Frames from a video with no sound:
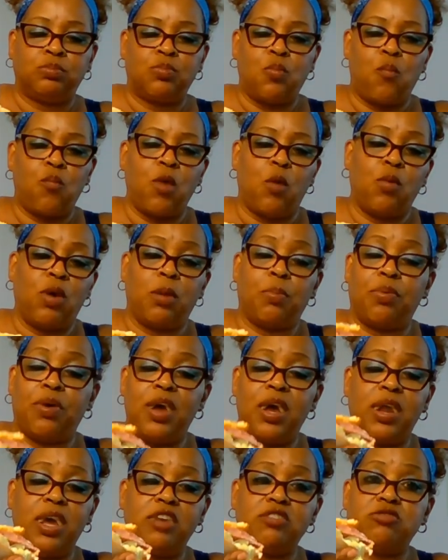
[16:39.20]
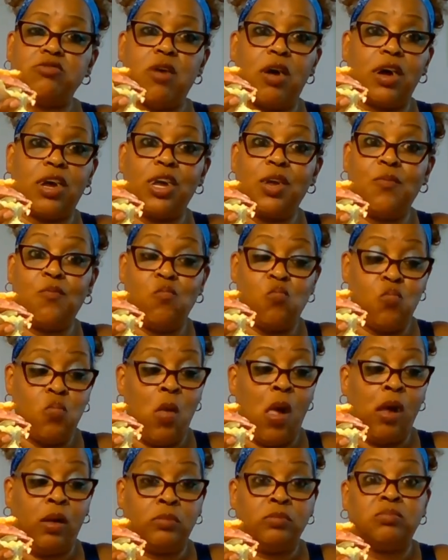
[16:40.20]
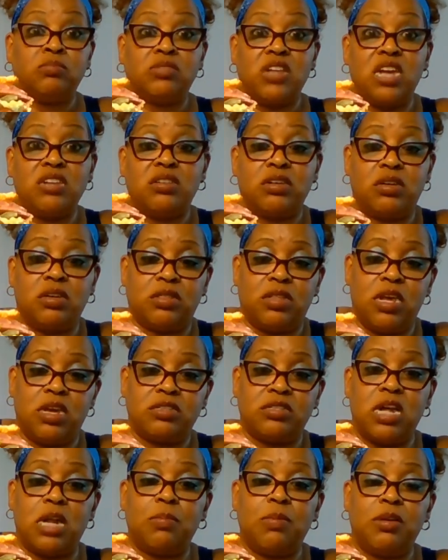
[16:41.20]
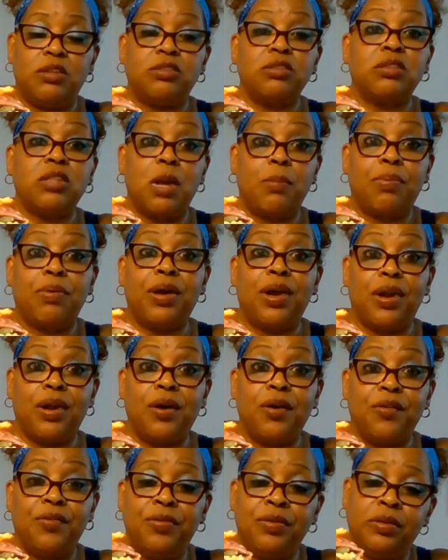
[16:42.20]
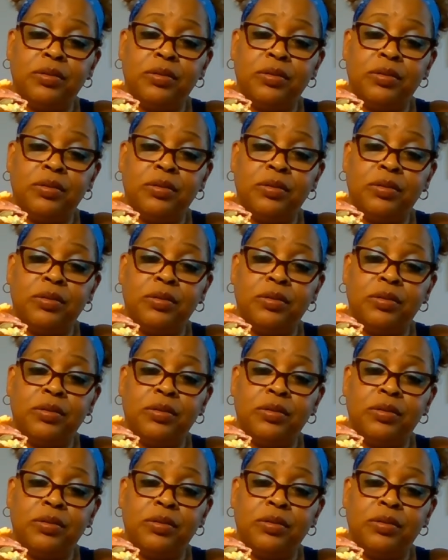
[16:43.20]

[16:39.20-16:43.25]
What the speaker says: Well, the bread ain't talking. That's a good thing, because I've been took that bread off. Huh.